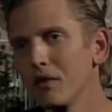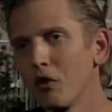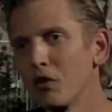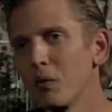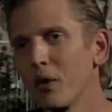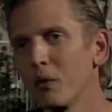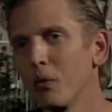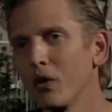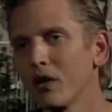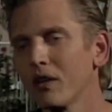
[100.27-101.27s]
the only way to
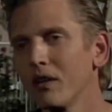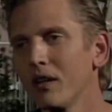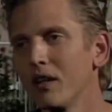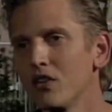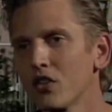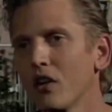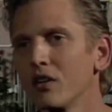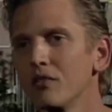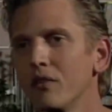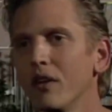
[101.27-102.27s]
work. And
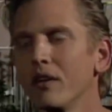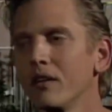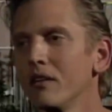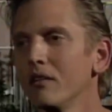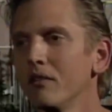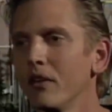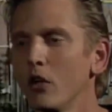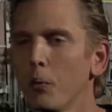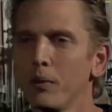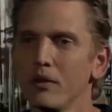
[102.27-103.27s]
Charlie's very,
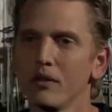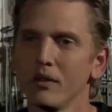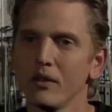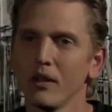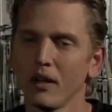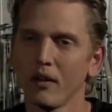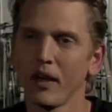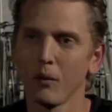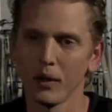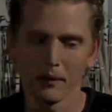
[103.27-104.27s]
very open uh,
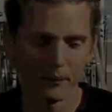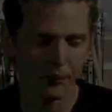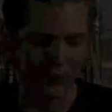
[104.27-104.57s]
that way.